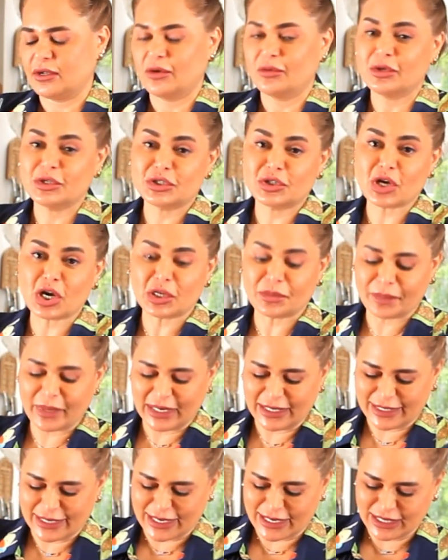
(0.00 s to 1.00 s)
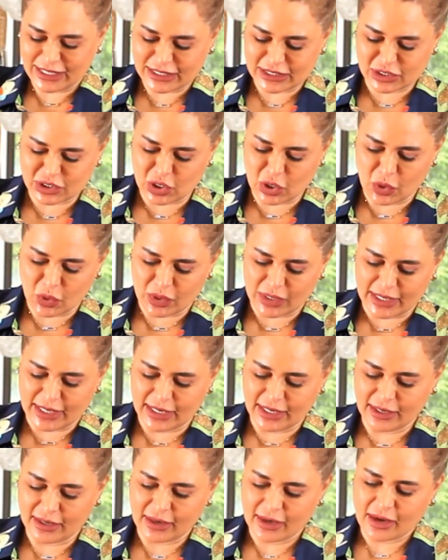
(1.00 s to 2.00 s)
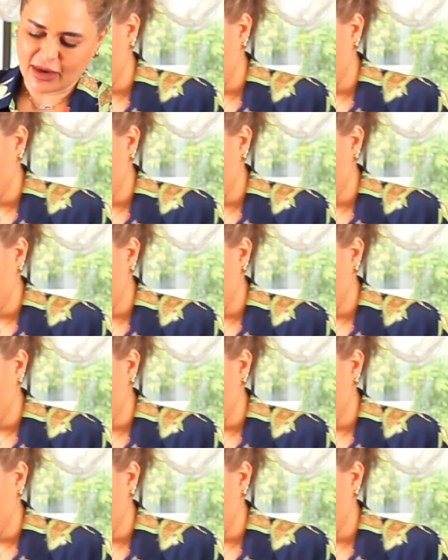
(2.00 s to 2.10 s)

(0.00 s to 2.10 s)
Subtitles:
We start building slowly.